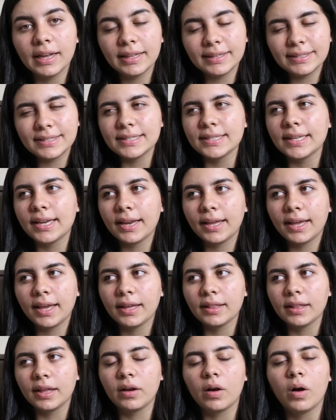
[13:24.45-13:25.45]
I like to
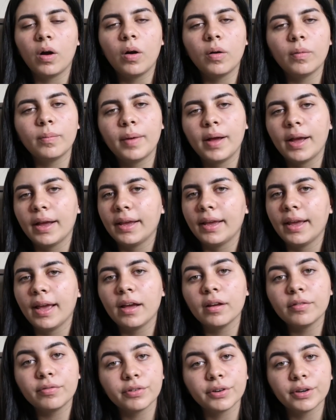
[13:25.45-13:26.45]
dedicate like all my
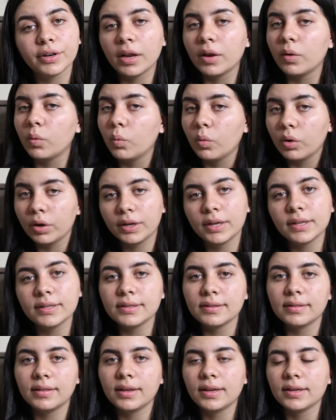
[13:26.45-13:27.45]
effort and work
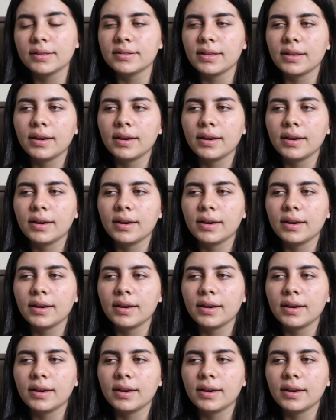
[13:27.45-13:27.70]
into things,